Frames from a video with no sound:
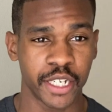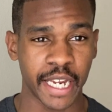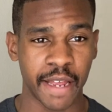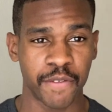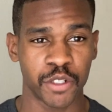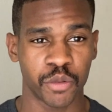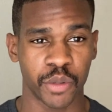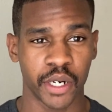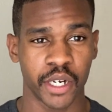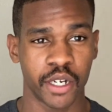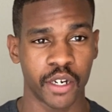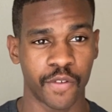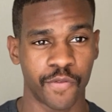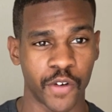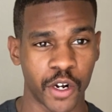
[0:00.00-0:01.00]
Davis with In
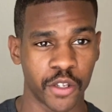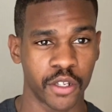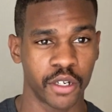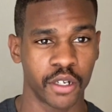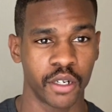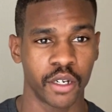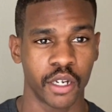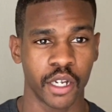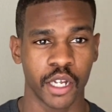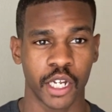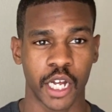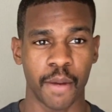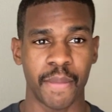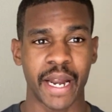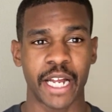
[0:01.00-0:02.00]
There Further,
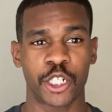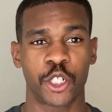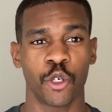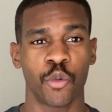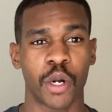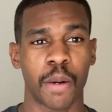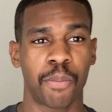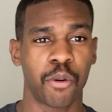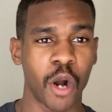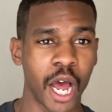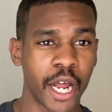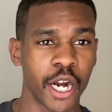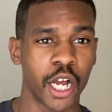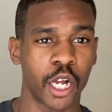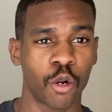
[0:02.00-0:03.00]
coming at you with a
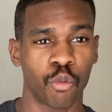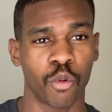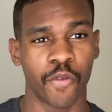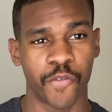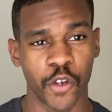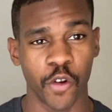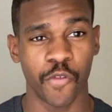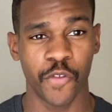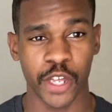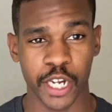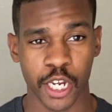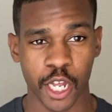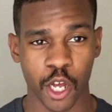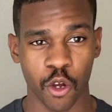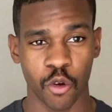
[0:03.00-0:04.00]
product review
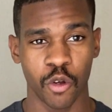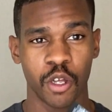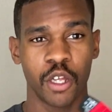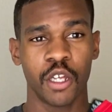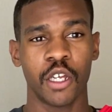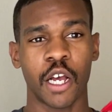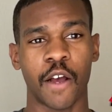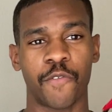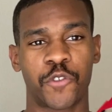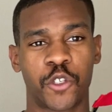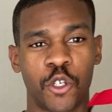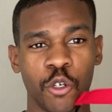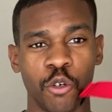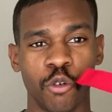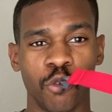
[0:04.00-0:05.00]
video of
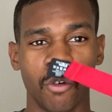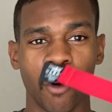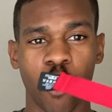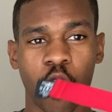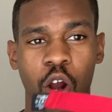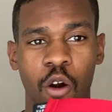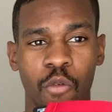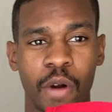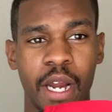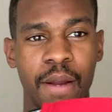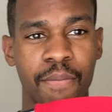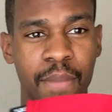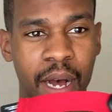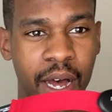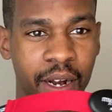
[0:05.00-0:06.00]
two heart rate
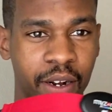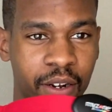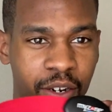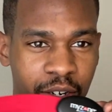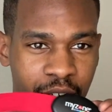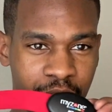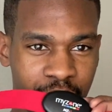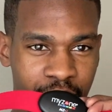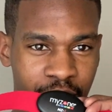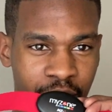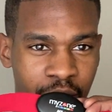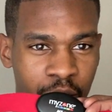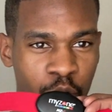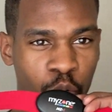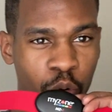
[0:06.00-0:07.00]
monitors.
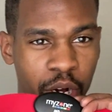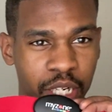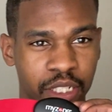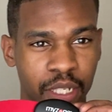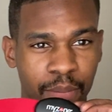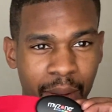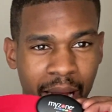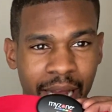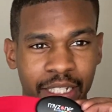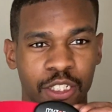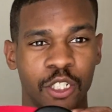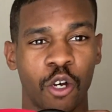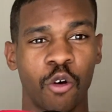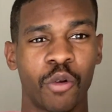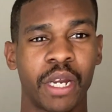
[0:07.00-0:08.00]
One is the
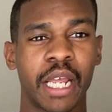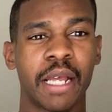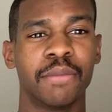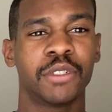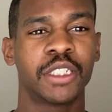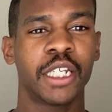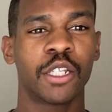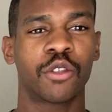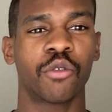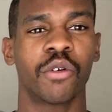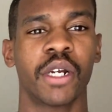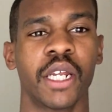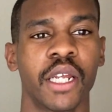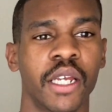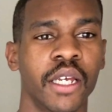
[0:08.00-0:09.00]

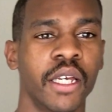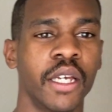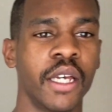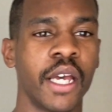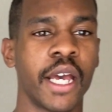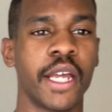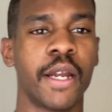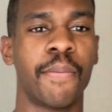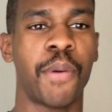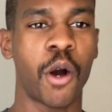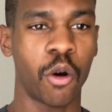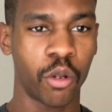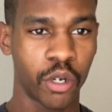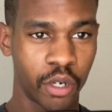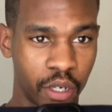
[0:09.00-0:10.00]
MZ-3 and the
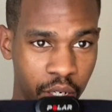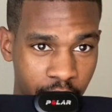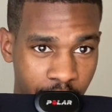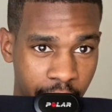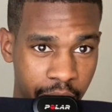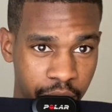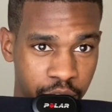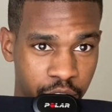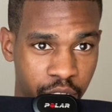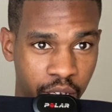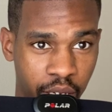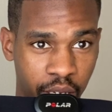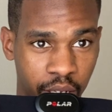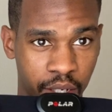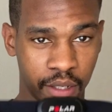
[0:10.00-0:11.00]
Polar
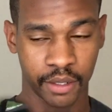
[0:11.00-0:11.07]
H10.